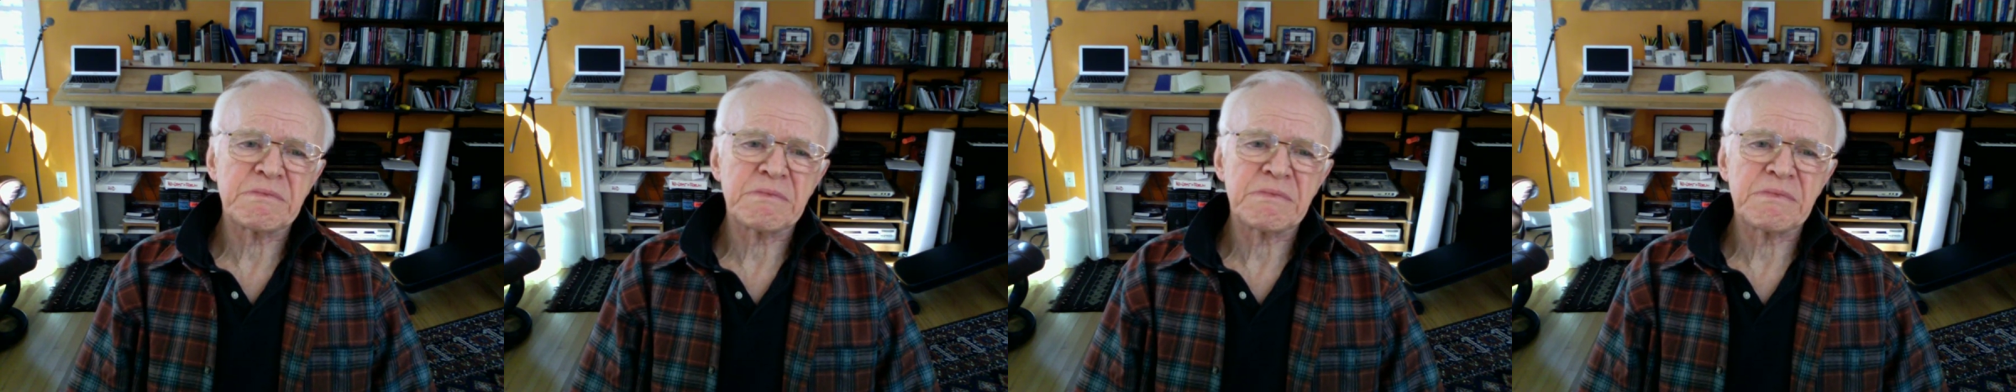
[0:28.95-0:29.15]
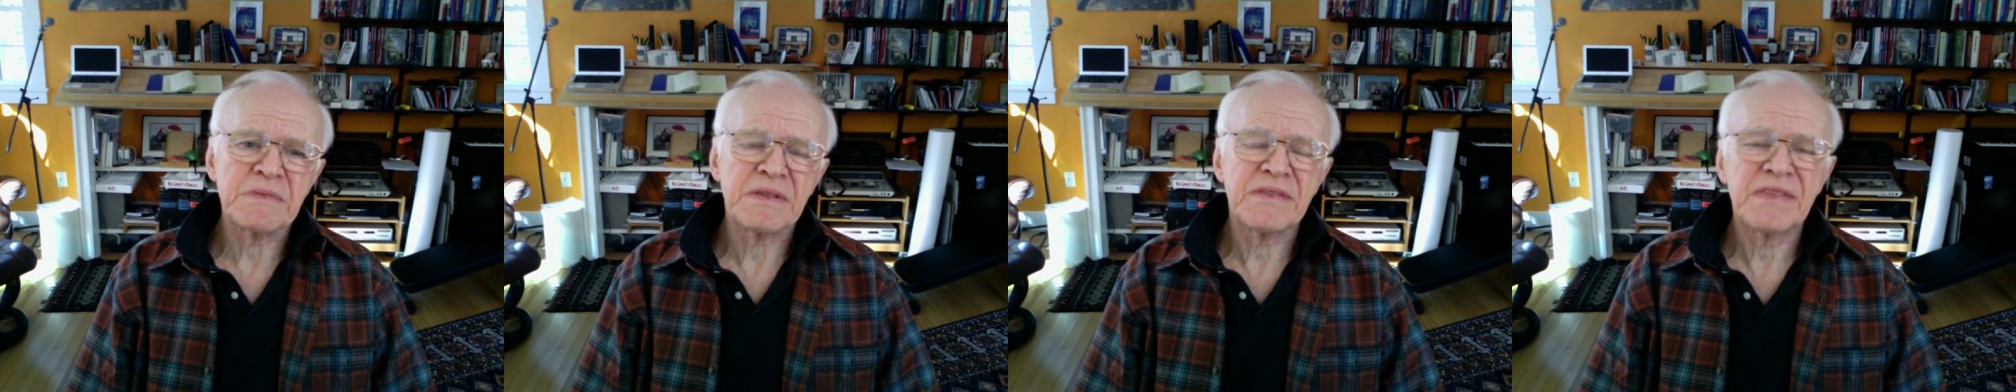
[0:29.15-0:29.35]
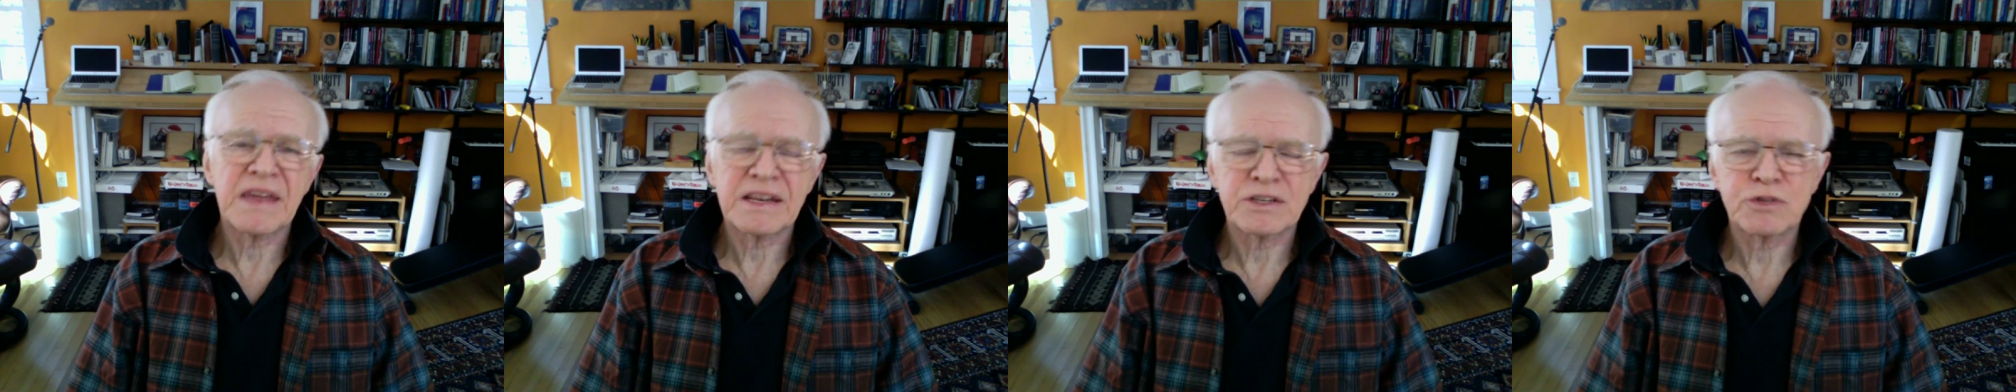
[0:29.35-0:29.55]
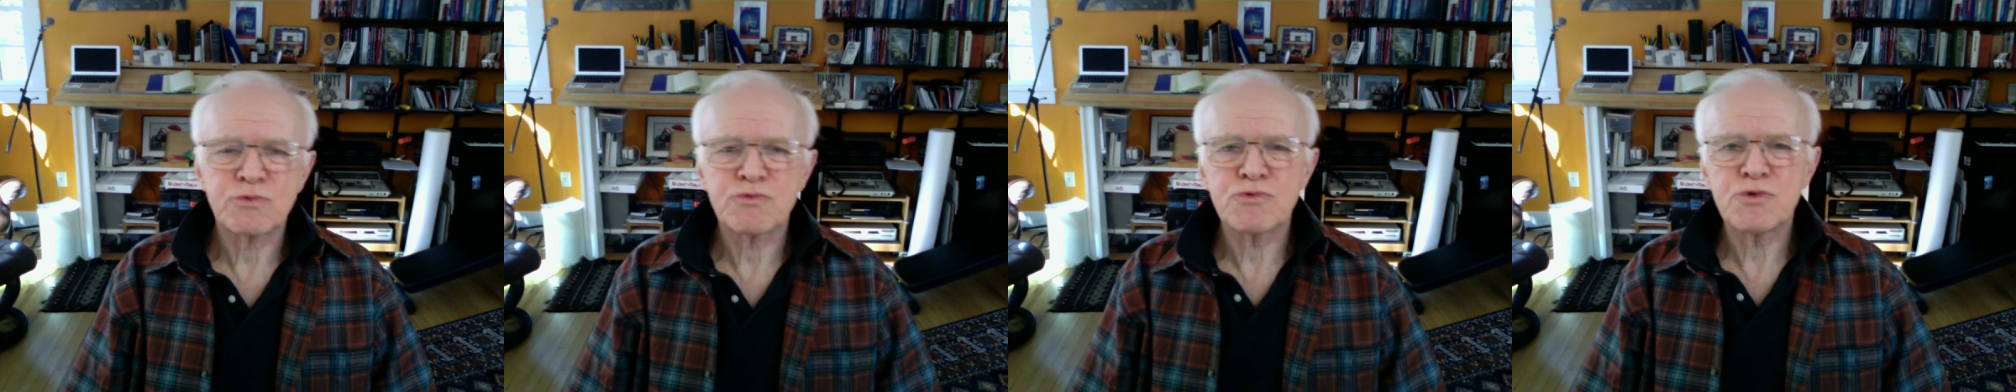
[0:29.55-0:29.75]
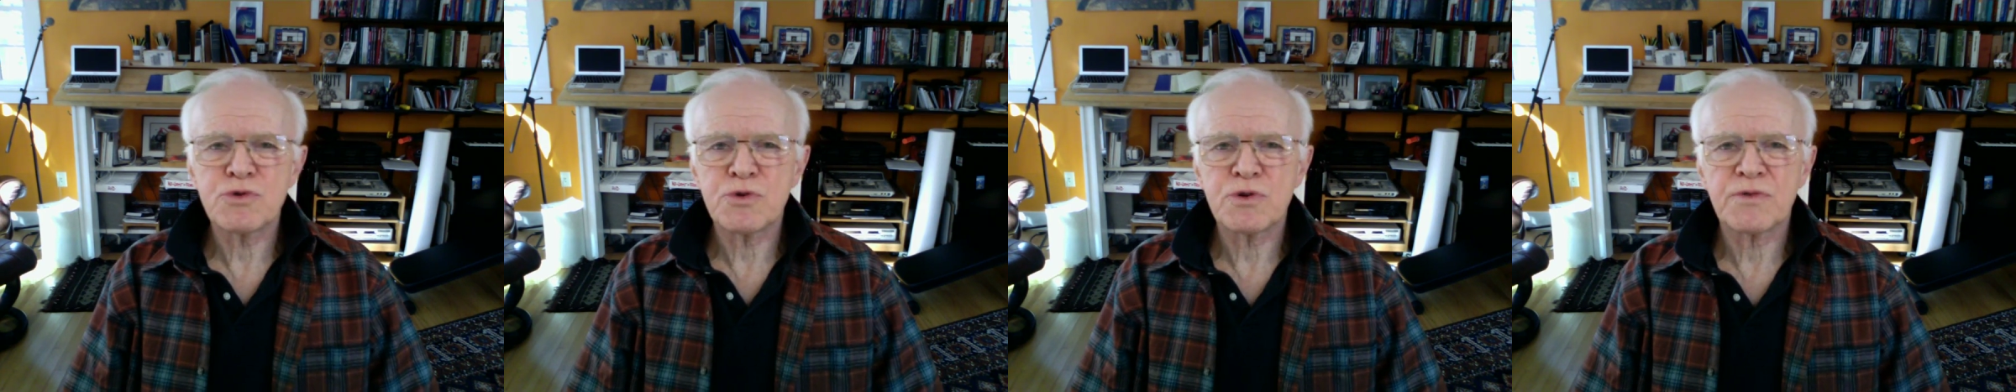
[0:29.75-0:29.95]
that's
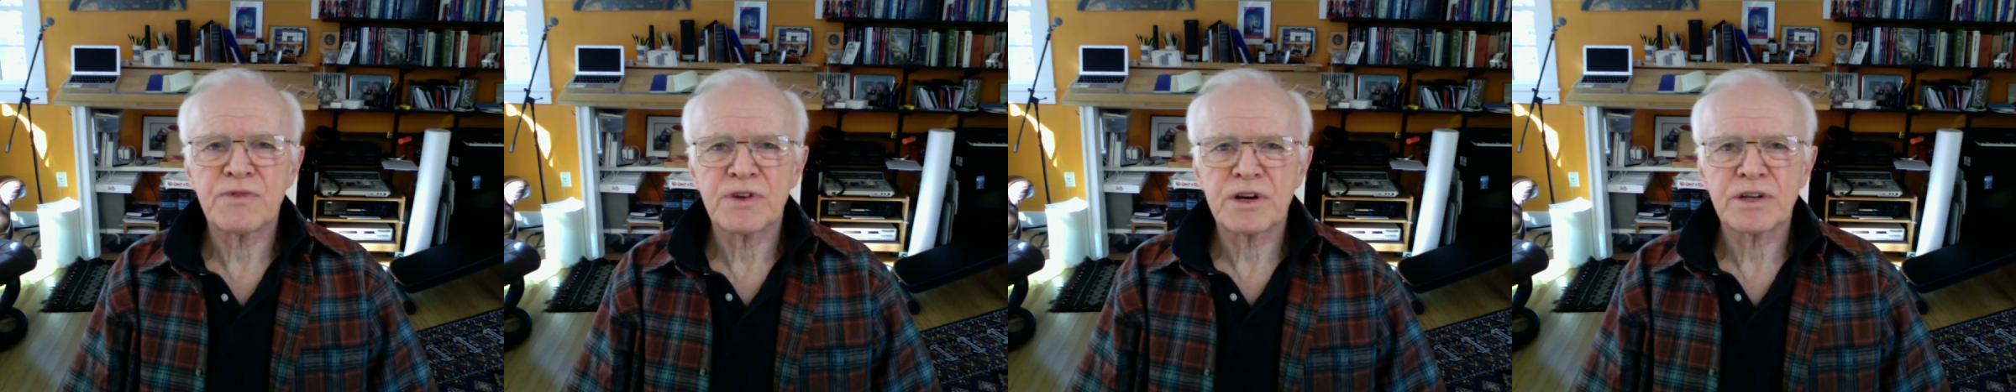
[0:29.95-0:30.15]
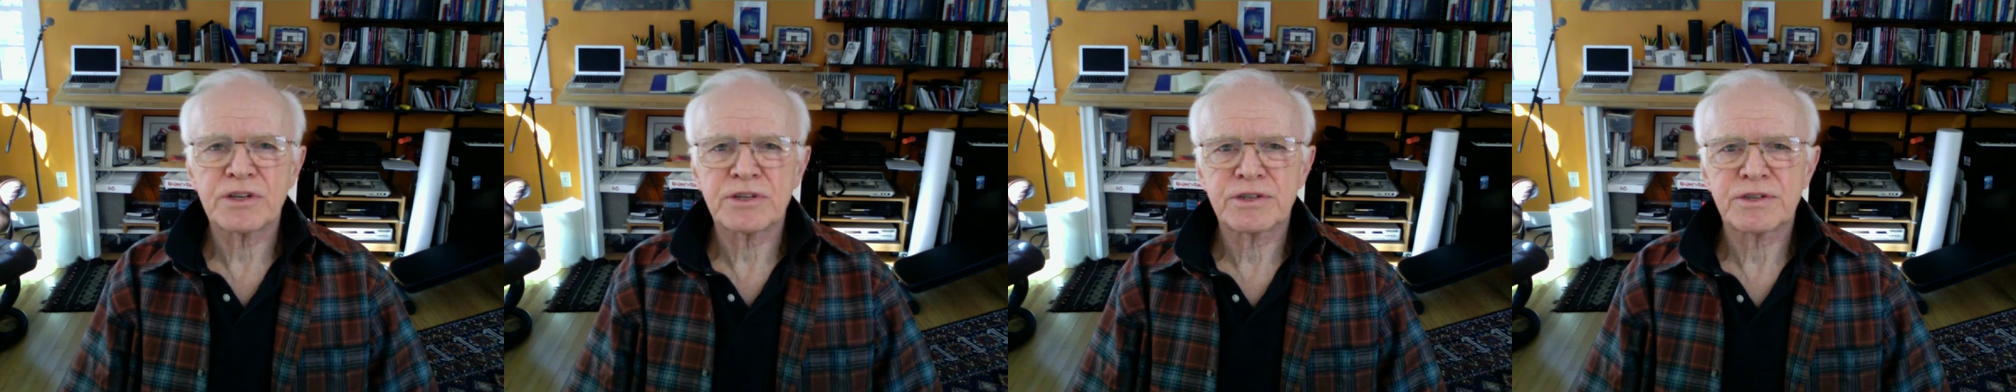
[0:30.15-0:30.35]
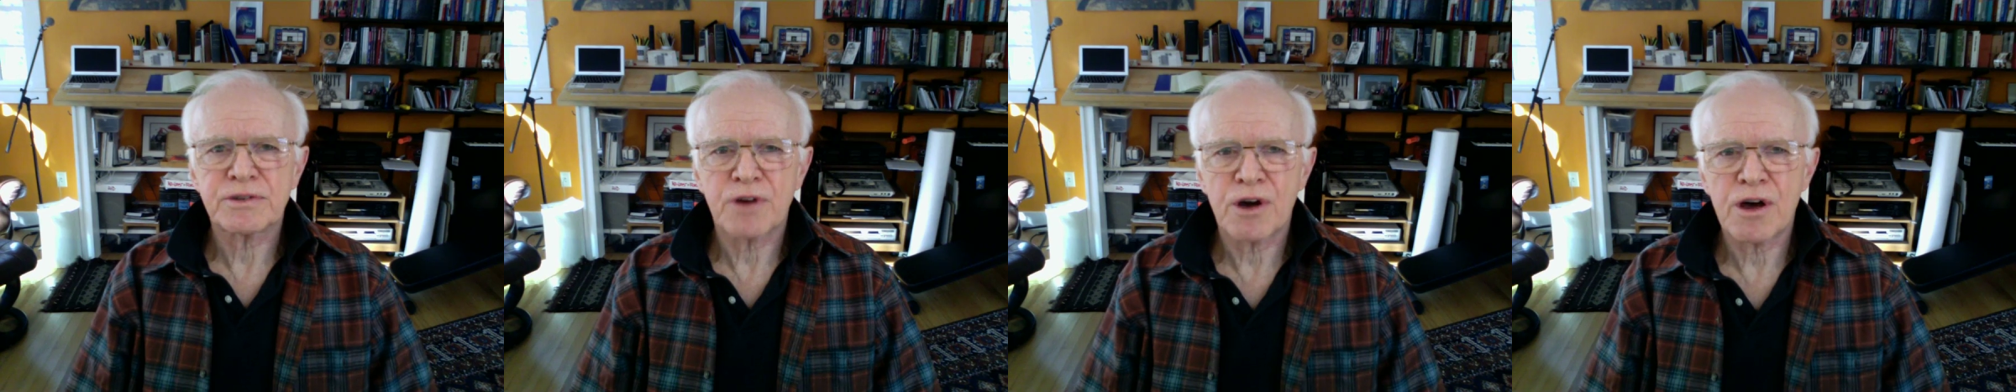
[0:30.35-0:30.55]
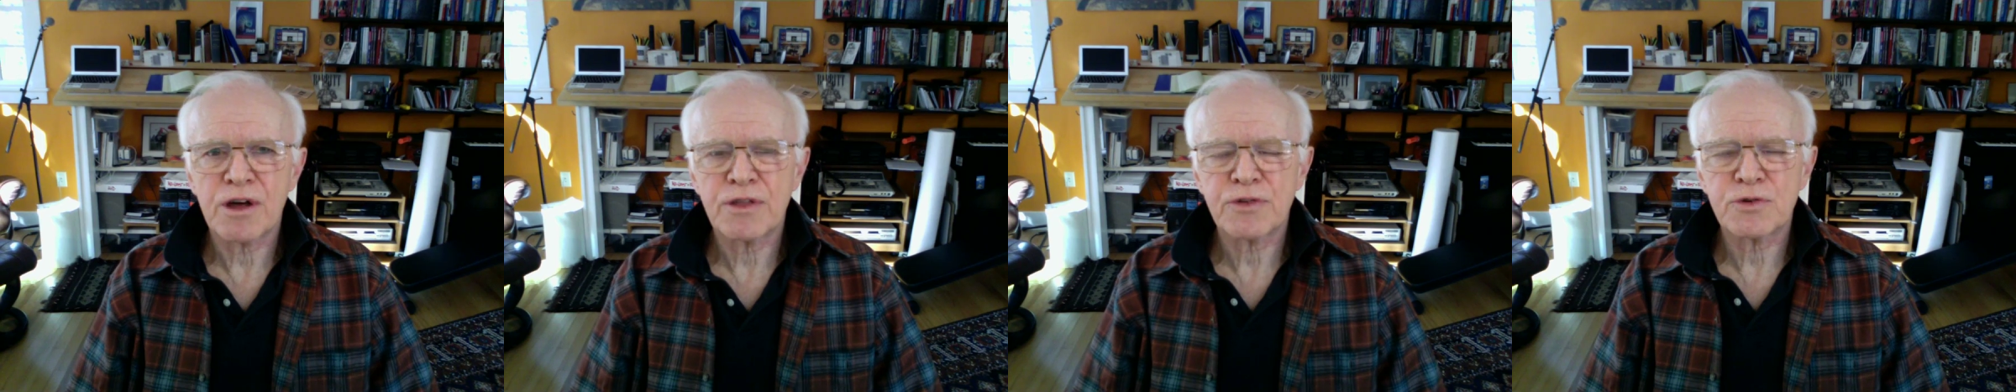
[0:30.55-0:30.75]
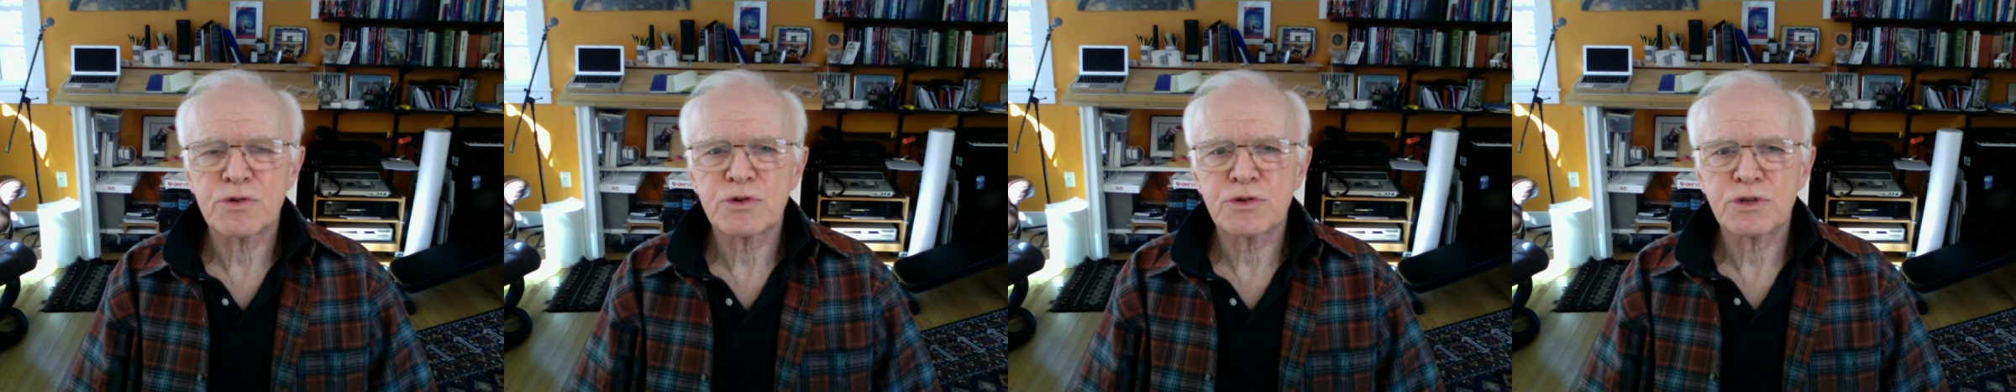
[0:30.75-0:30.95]
rude of us
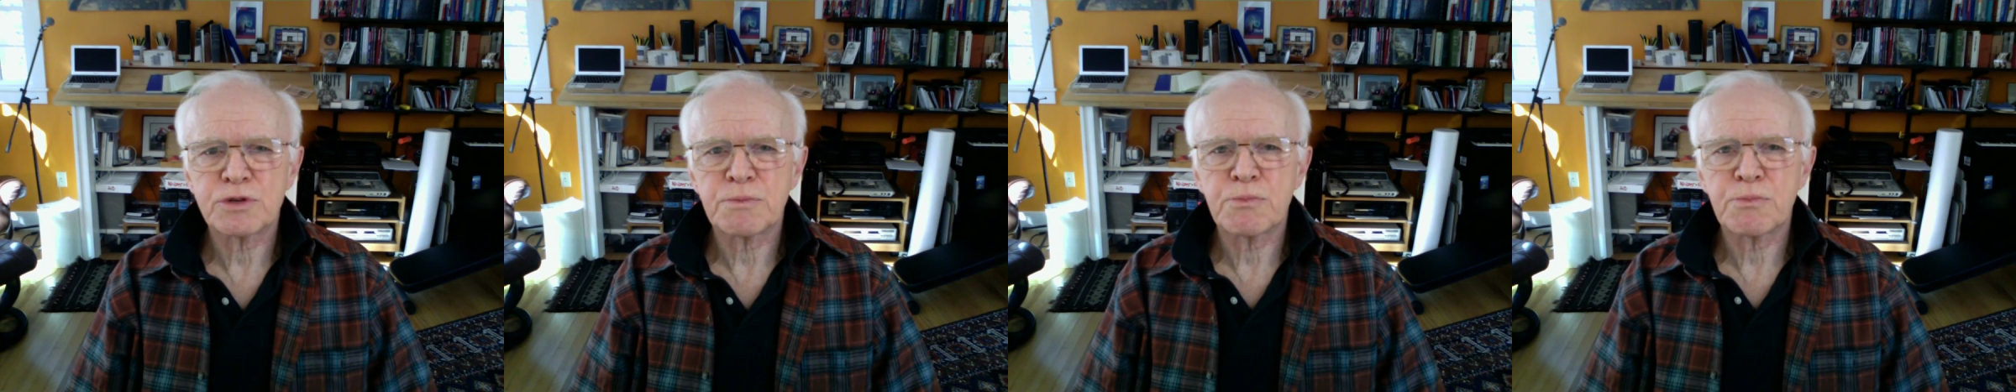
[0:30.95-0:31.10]
authors